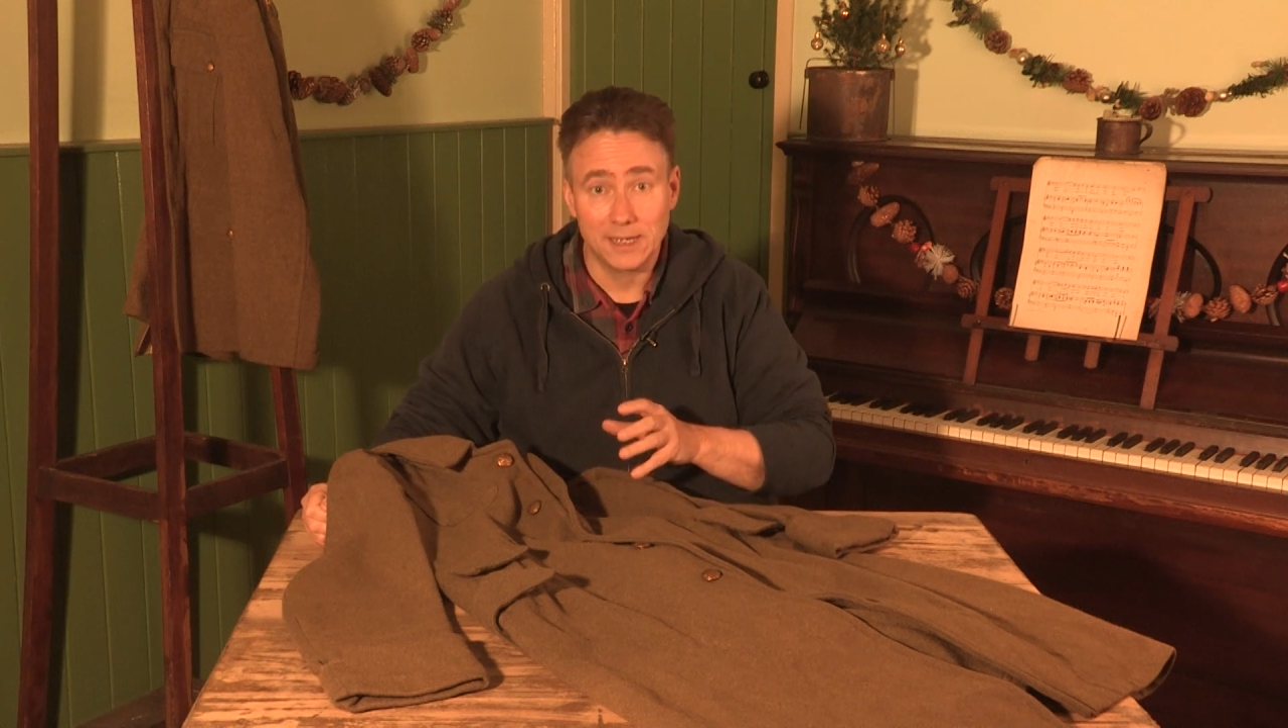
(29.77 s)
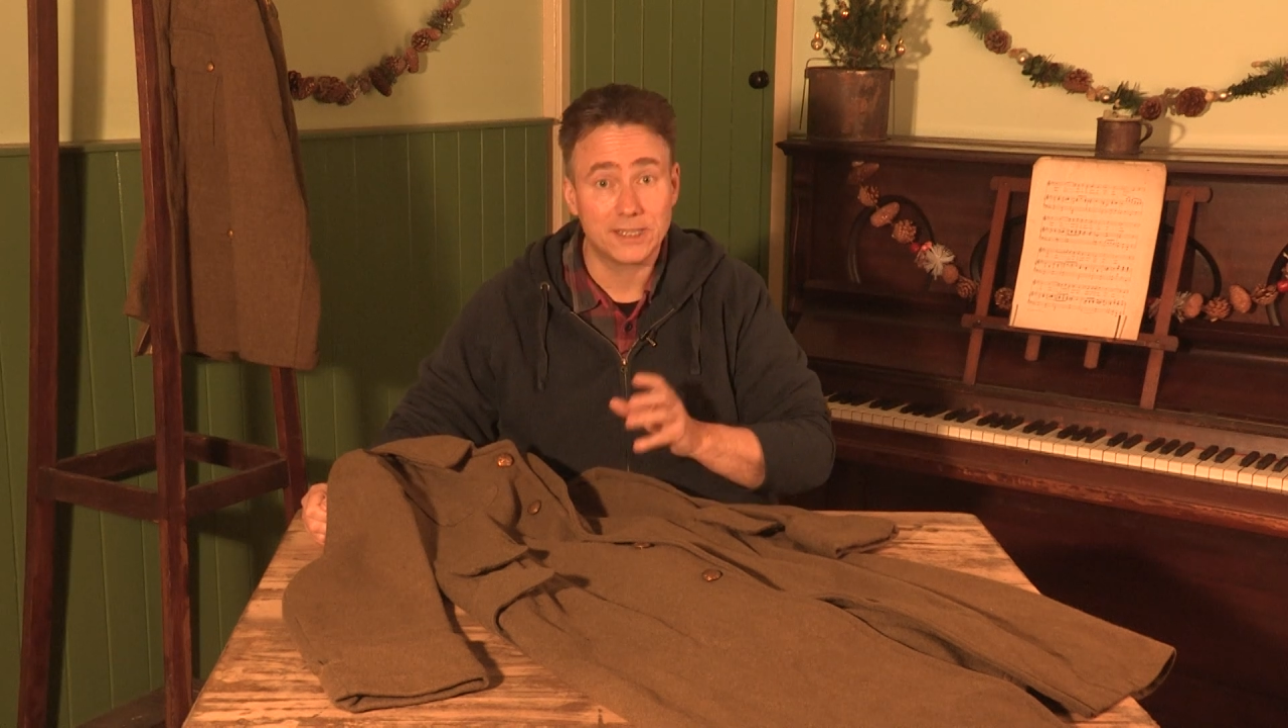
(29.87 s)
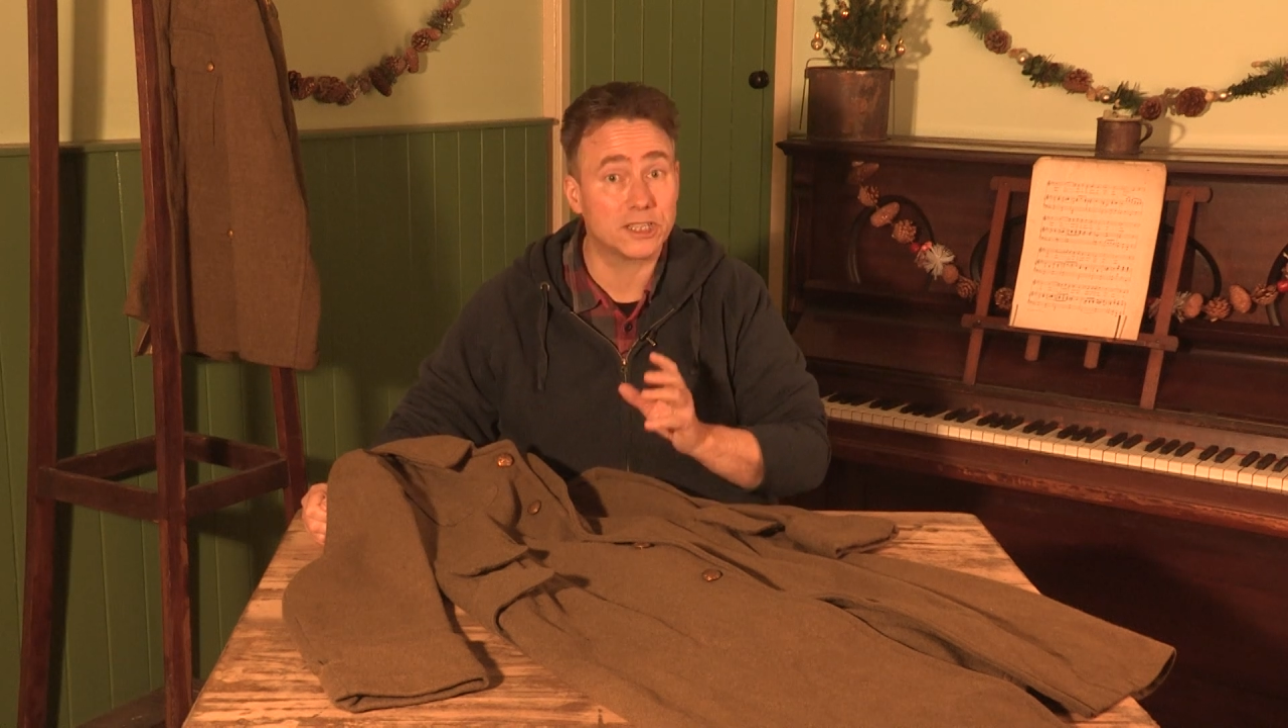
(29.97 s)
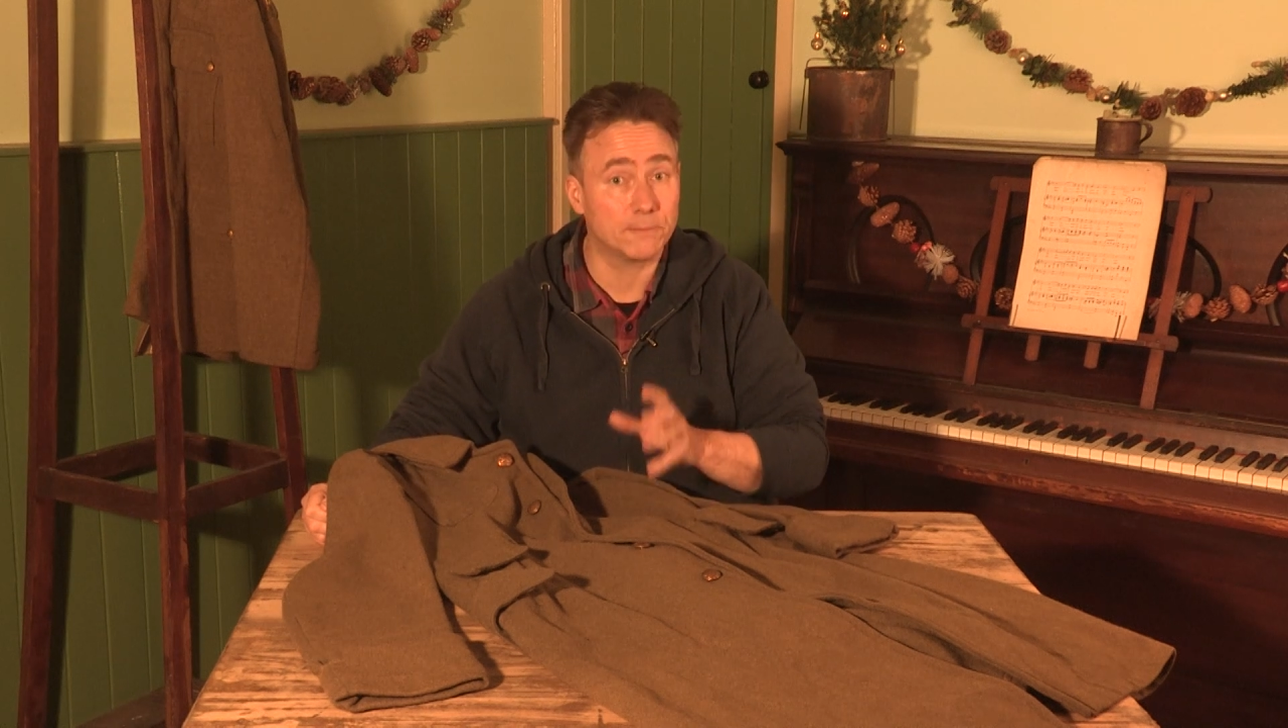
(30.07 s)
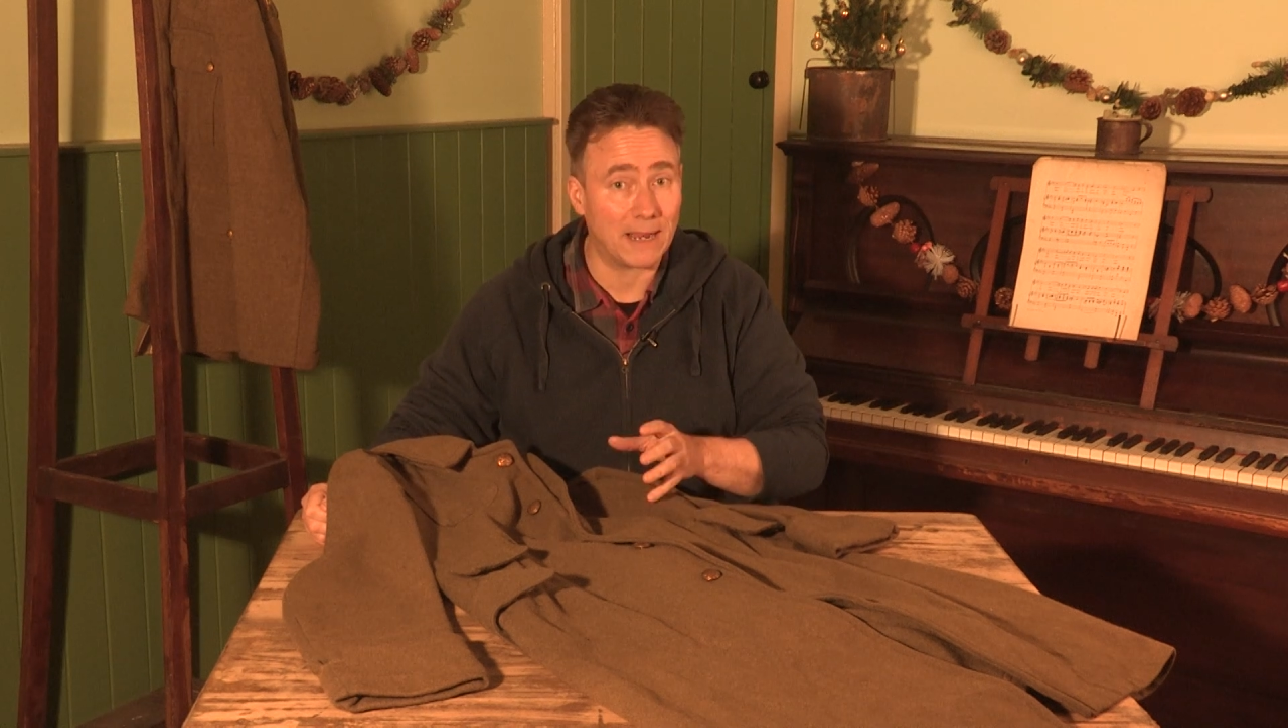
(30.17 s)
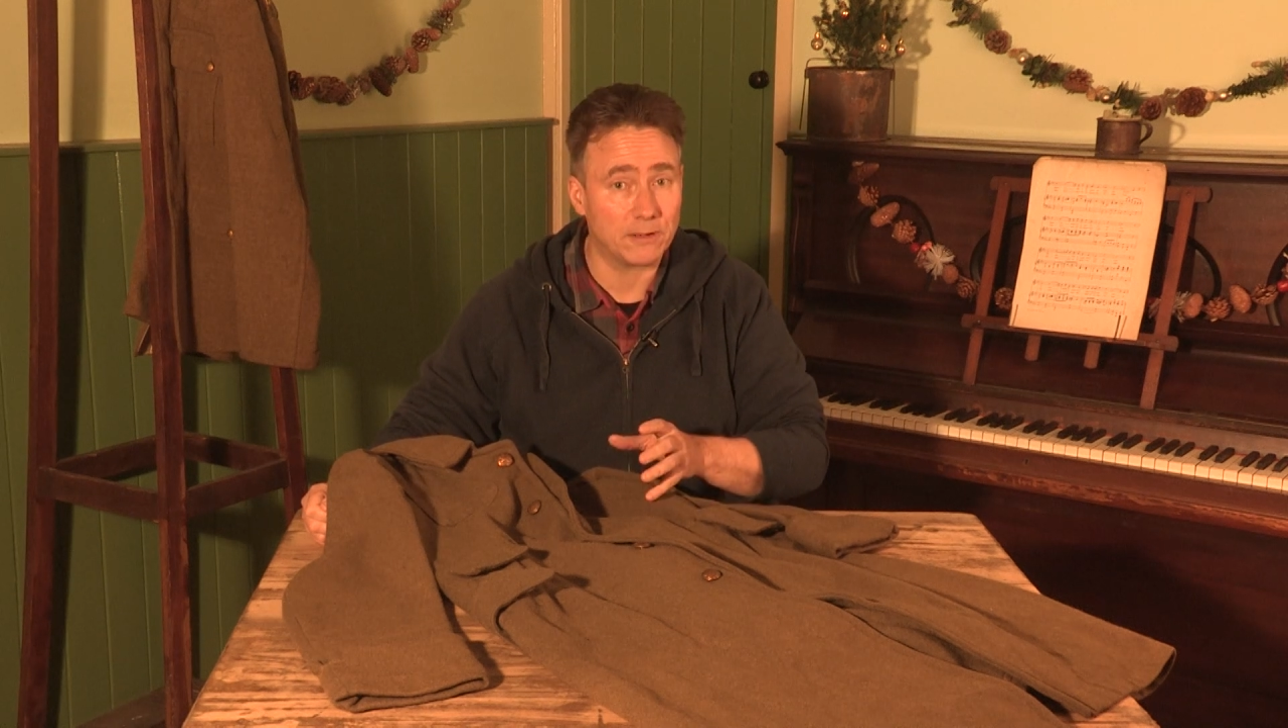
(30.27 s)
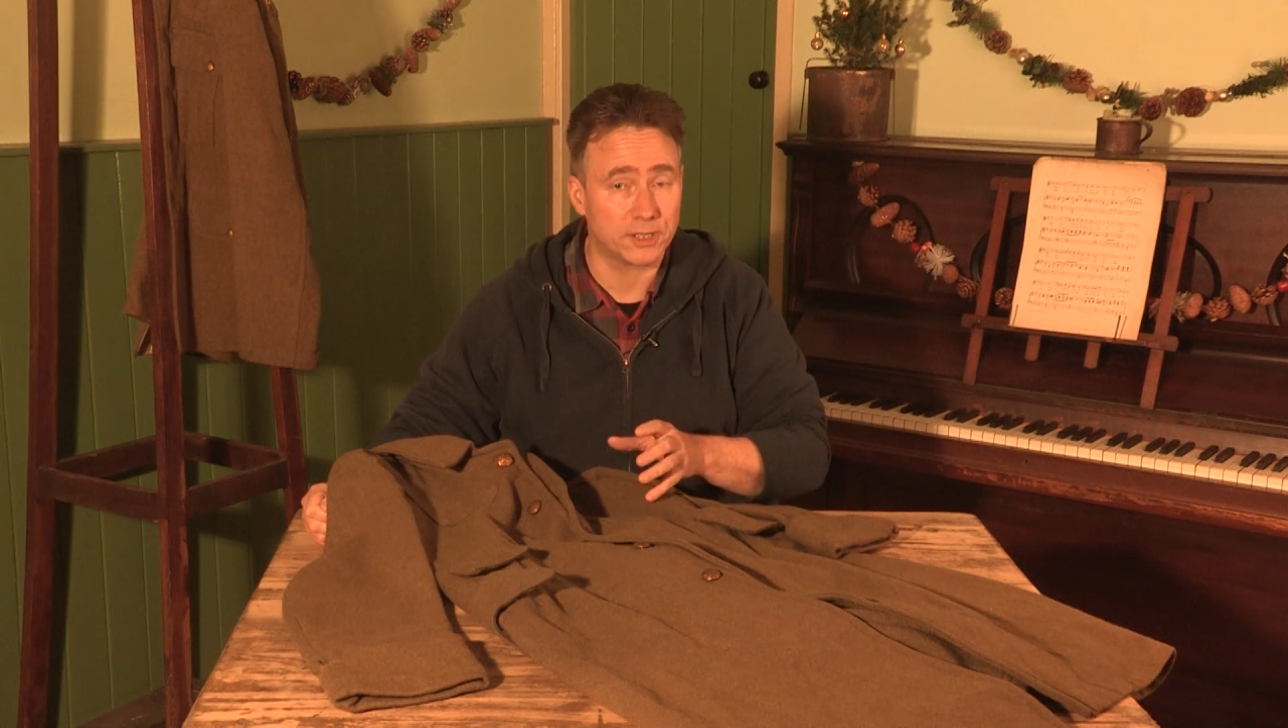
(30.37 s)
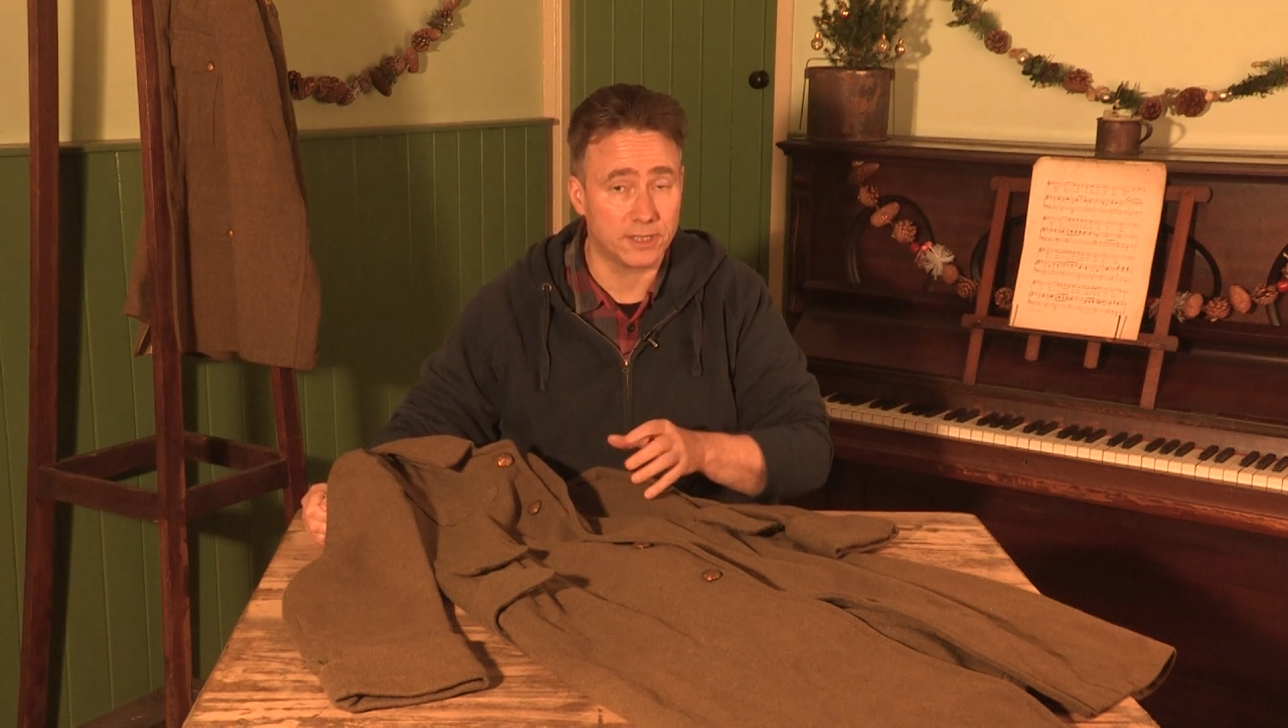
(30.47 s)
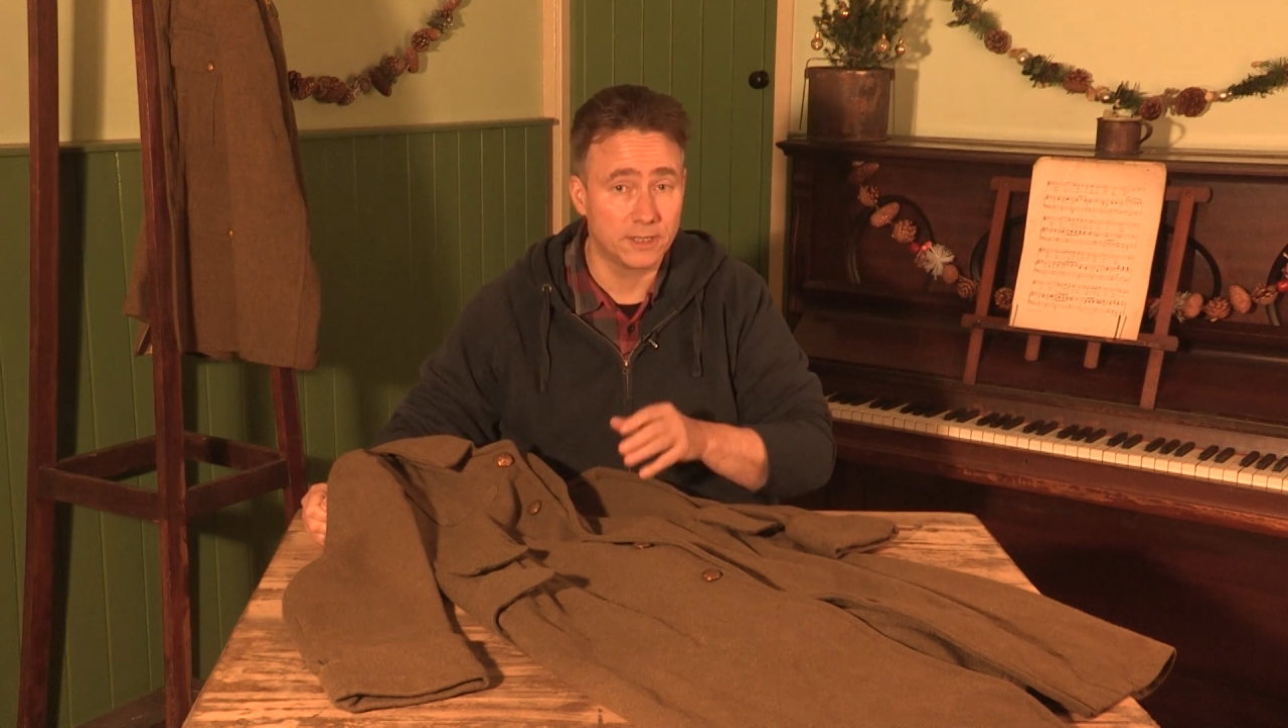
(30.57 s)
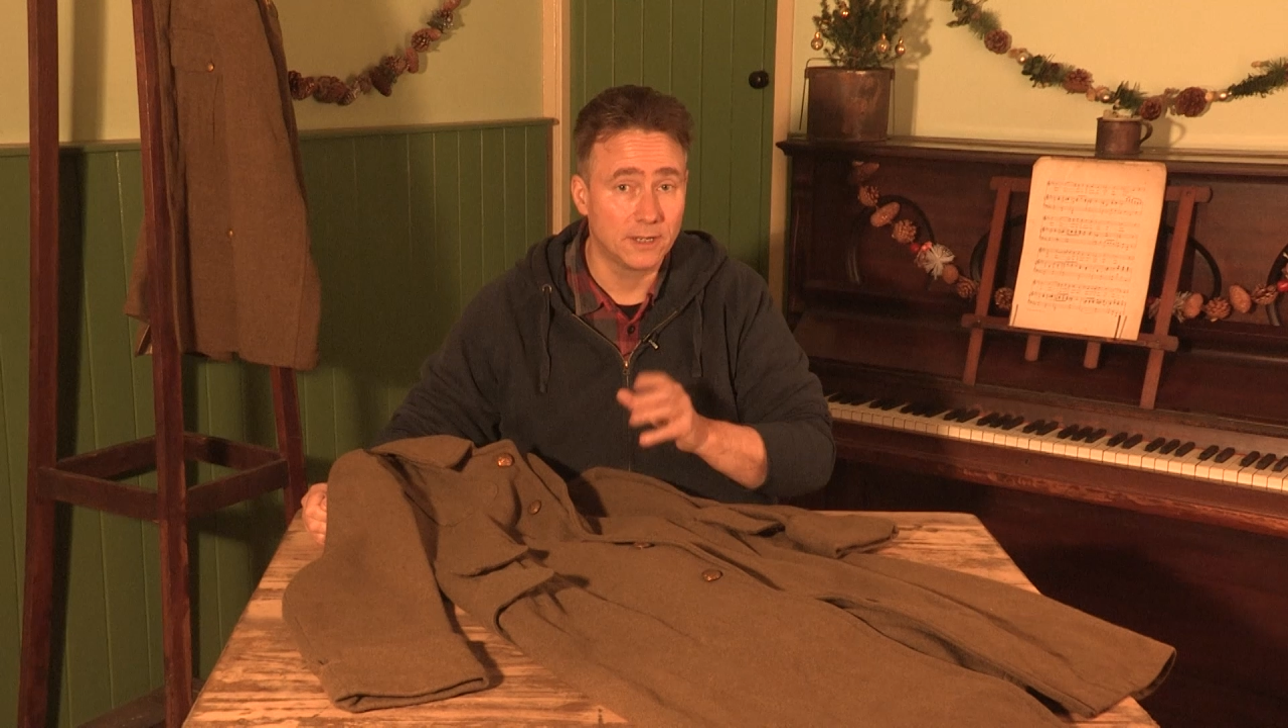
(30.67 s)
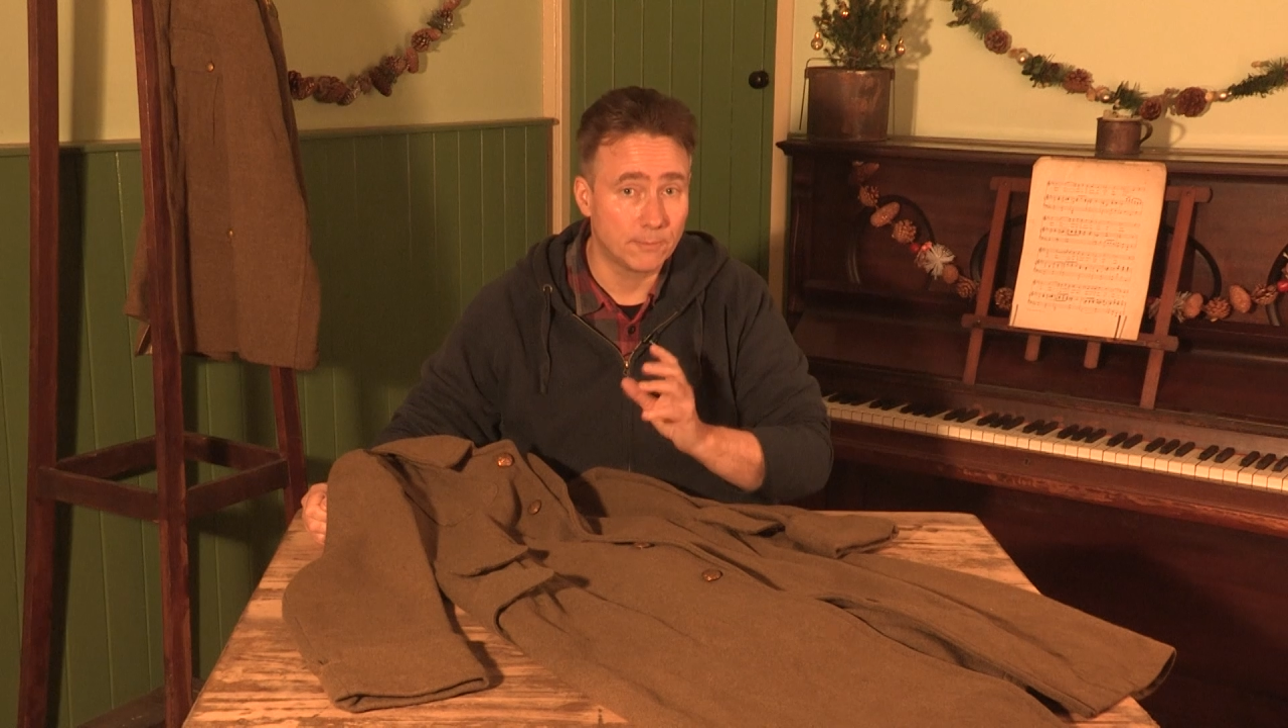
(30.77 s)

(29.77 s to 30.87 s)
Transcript: dismounted